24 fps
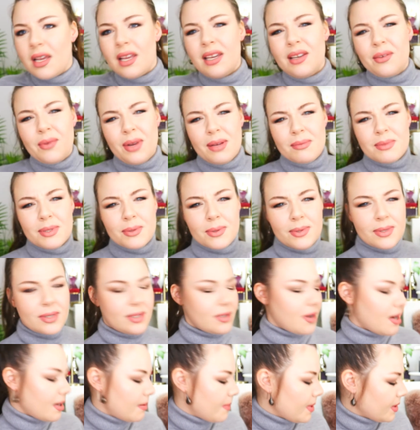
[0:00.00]
Anyway, I'm supposed to
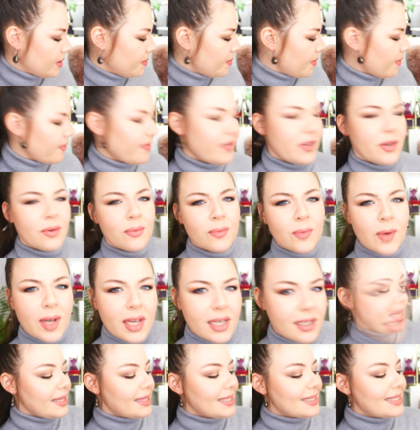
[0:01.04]
talk about the perfume,
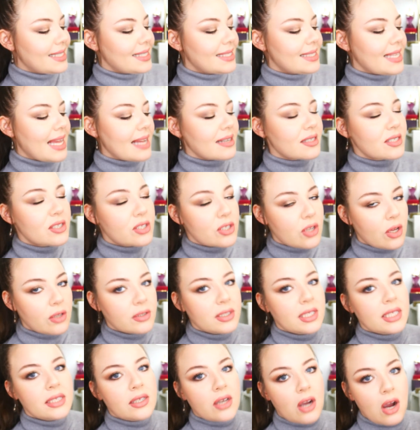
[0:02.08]
right? This is that
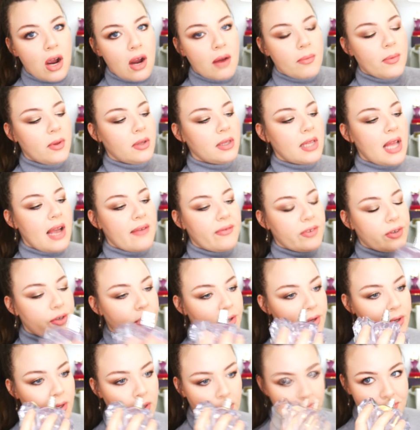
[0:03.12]
salted caramel
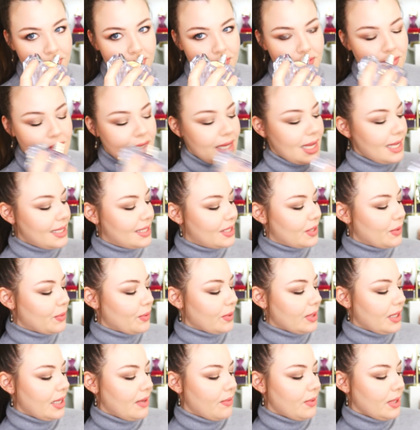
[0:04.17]
lavender. It's
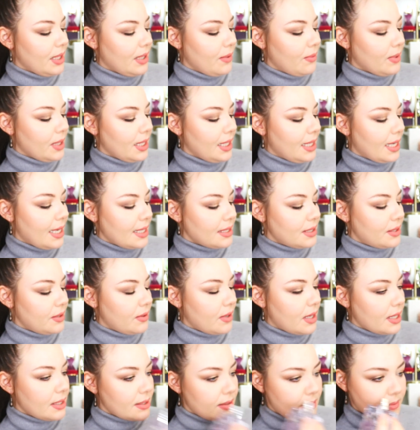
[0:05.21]
really, really, really nice, you
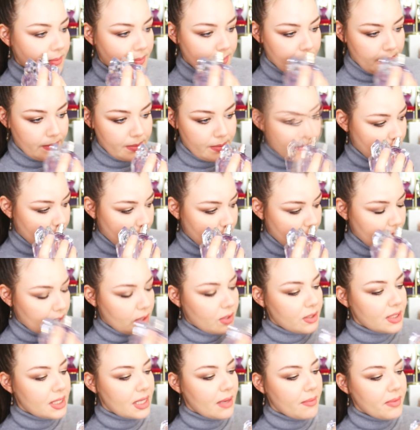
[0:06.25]
guys.
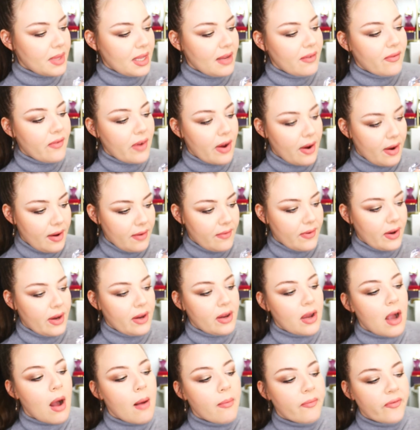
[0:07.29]
There's something very, very
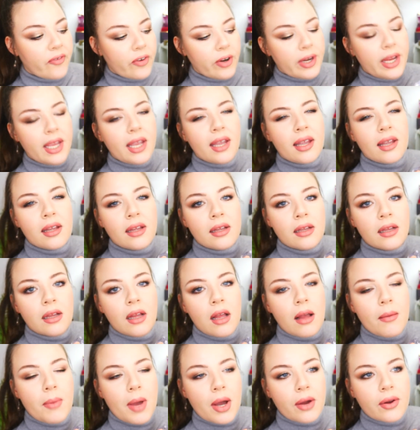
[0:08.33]
comforting
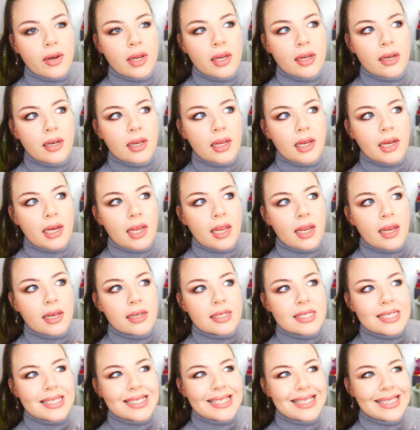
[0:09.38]
about it in a
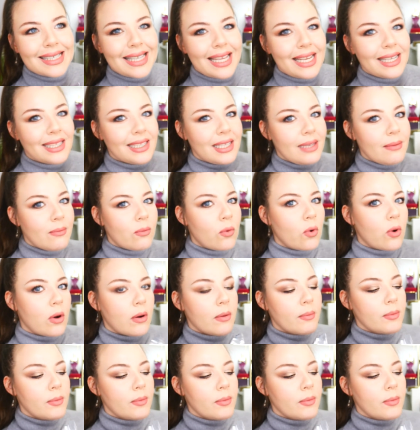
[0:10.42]
slightly more